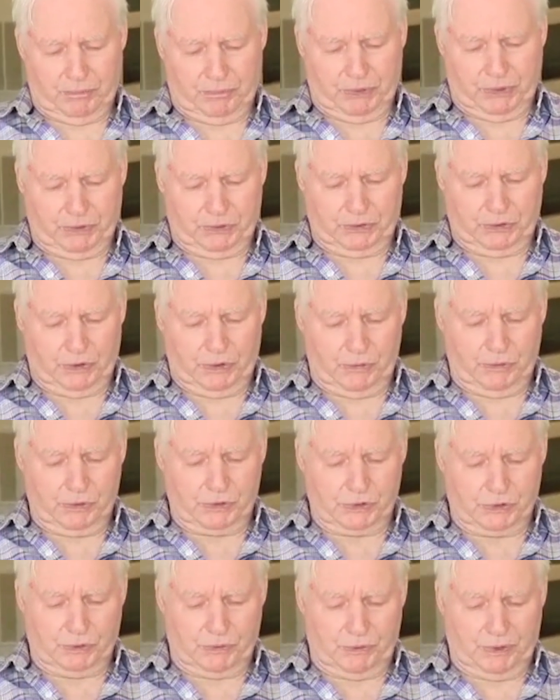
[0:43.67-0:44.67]
but
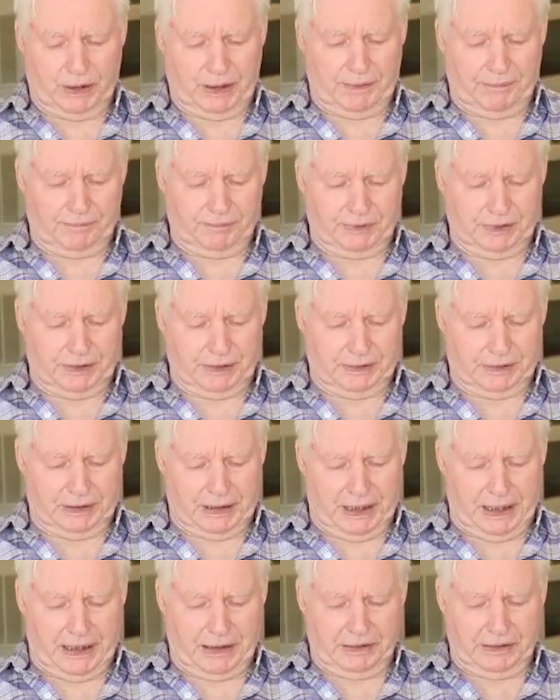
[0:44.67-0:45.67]
those who lived in
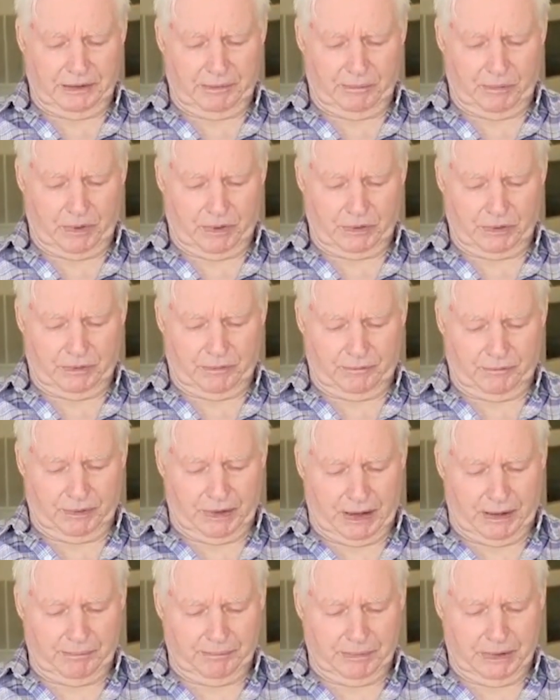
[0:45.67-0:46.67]
any one of
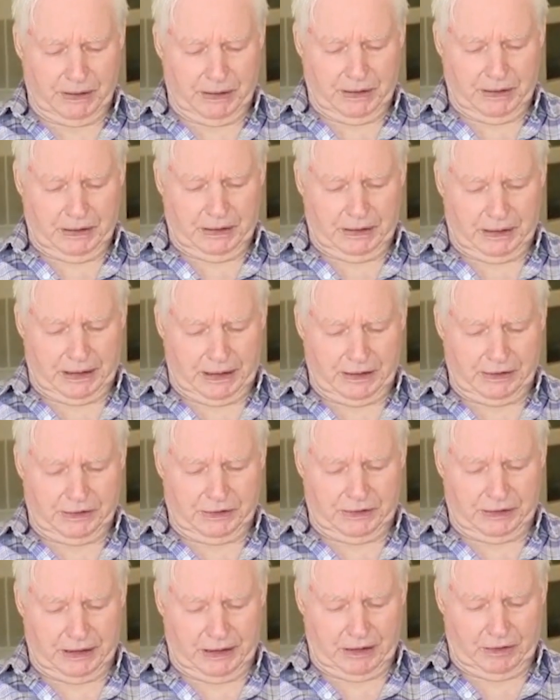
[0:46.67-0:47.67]
them can
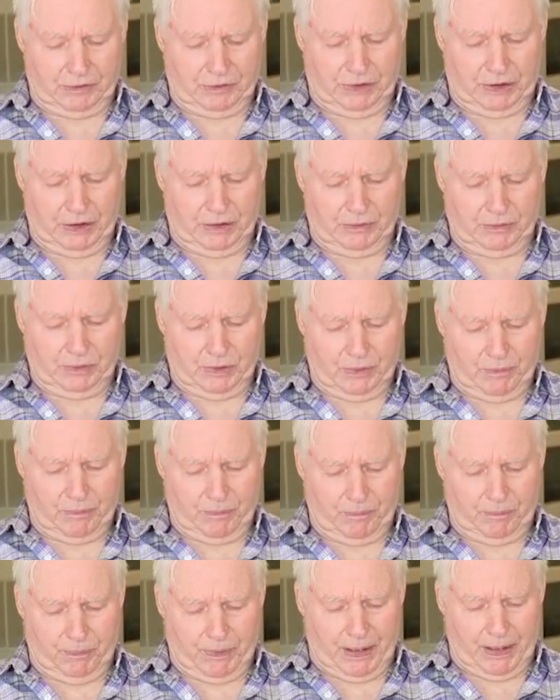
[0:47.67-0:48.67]
tell you
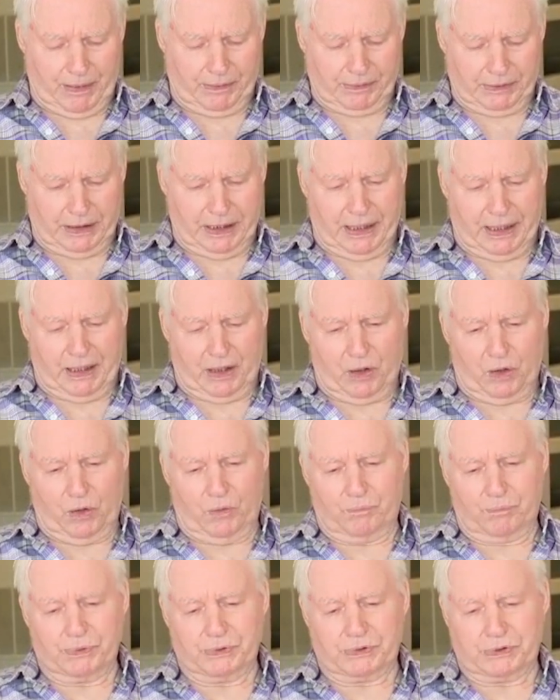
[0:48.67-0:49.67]
about their
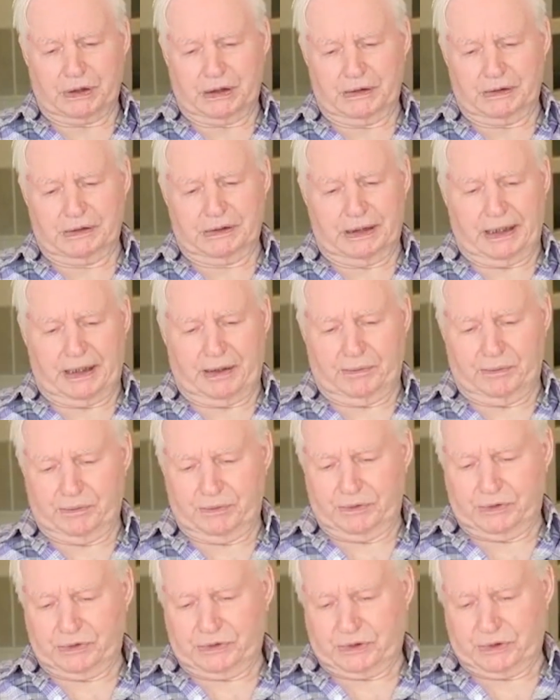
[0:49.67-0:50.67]
ups and
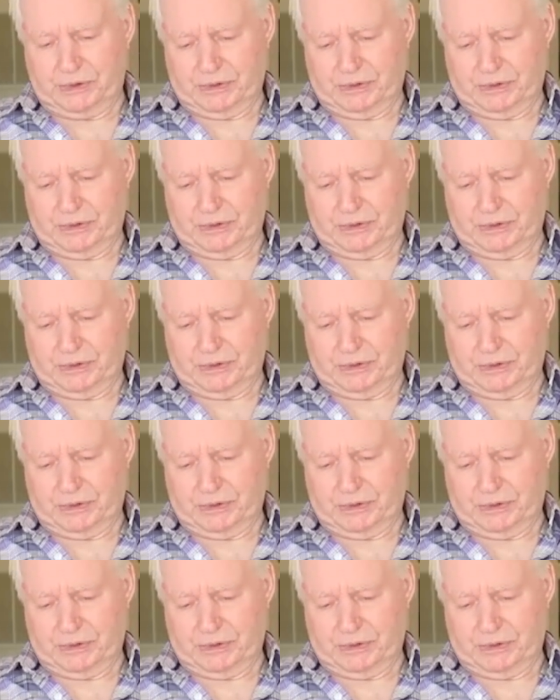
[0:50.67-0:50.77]
downs.